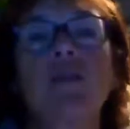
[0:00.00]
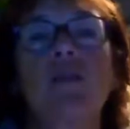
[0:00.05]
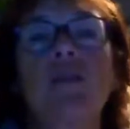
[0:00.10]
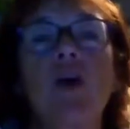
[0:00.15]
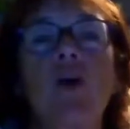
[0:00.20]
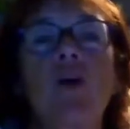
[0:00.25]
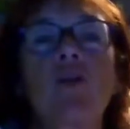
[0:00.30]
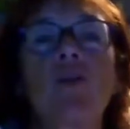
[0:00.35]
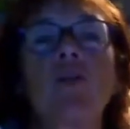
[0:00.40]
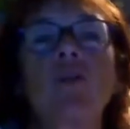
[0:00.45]

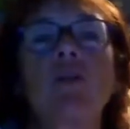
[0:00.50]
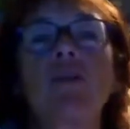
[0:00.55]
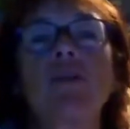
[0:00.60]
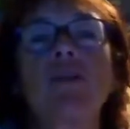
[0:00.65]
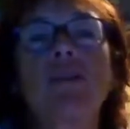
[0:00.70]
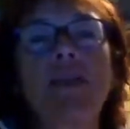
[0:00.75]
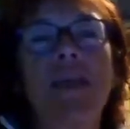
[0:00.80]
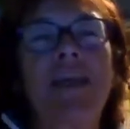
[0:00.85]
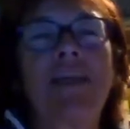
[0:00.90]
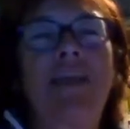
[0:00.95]
So you can
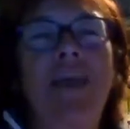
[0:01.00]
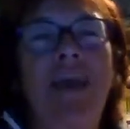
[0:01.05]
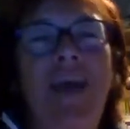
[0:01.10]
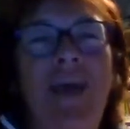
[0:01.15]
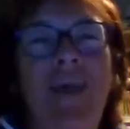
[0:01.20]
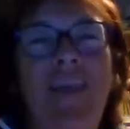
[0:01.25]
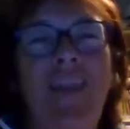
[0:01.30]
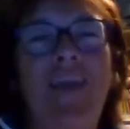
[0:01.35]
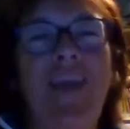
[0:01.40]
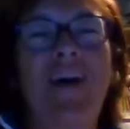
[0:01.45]
see
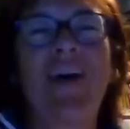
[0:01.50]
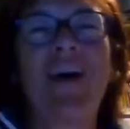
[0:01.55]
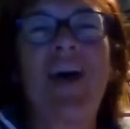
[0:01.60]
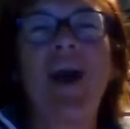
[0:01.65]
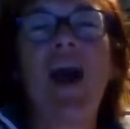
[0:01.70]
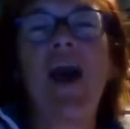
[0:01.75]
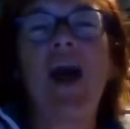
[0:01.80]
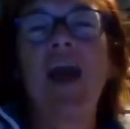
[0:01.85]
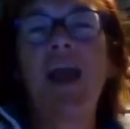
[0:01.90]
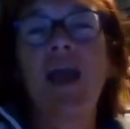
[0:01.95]
there that
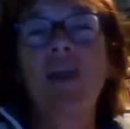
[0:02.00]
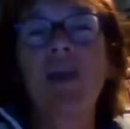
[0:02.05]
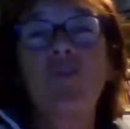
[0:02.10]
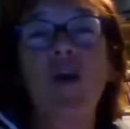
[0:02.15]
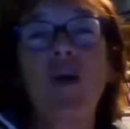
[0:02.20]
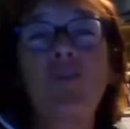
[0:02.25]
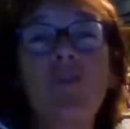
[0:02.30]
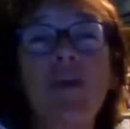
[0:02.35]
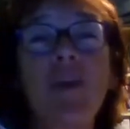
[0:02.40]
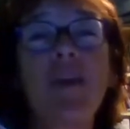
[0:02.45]
if
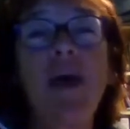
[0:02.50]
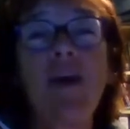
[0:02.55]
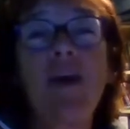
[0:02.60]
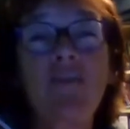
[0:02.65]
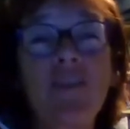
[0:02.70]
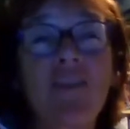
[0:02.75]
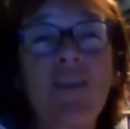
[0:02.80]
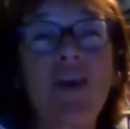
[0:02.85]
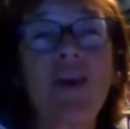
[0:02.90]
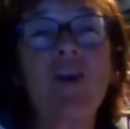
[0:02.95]
I've been
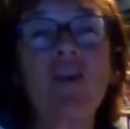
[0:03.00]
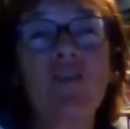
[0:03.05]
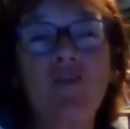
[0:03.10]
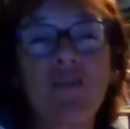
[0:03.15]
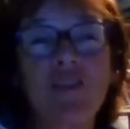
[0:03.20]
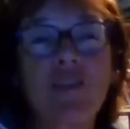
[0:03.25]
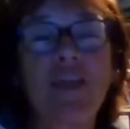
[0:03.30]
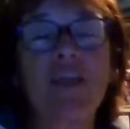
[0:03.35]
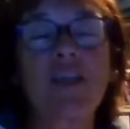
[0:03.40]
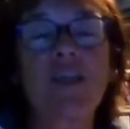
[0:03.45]
having that
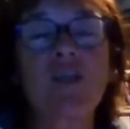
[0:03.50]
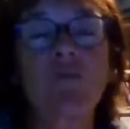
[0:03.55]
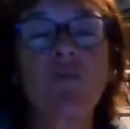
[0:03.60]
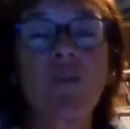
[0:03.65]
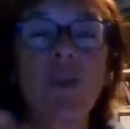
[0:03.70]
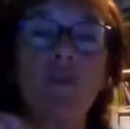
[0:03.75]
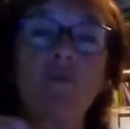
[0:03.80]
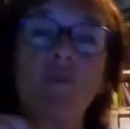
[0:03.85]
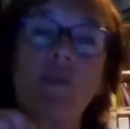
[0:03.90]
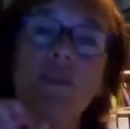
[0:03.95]
conversation
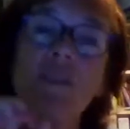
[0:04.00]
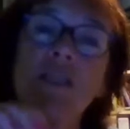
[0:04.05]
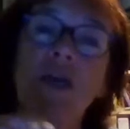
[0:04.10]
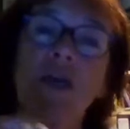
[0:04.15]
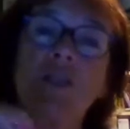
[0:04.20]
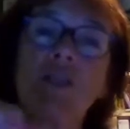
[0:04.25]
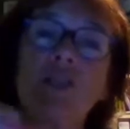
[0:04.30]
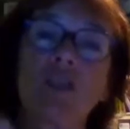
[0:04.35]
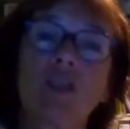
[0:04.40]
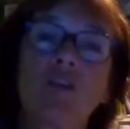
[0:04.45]
with her, I've been
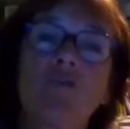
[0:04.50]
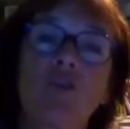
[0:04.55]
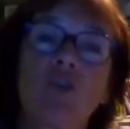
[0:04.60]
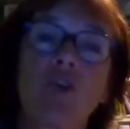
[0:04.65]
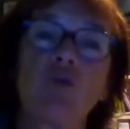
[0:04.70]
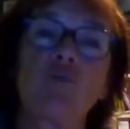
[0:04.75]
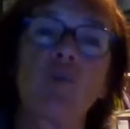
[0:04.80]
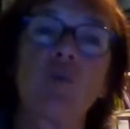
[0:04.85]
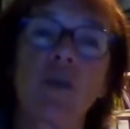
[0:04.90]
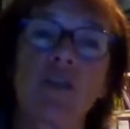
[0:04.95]
touching a
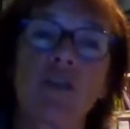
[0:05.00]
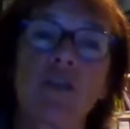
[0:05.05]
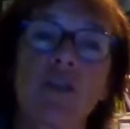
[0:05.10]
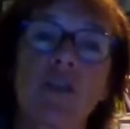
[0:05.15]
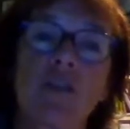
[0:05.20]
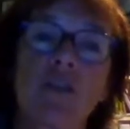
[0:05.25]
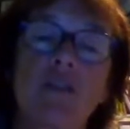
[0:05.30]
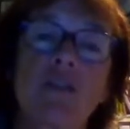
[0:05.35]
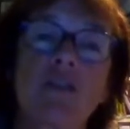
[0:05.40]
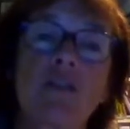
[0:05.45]
few
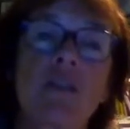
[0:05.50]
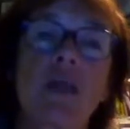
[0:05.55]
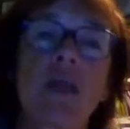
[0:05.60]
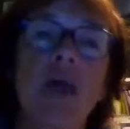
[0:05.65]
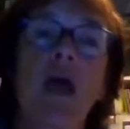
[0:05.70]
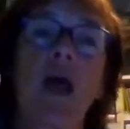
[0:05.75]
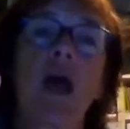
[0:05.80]
buttons.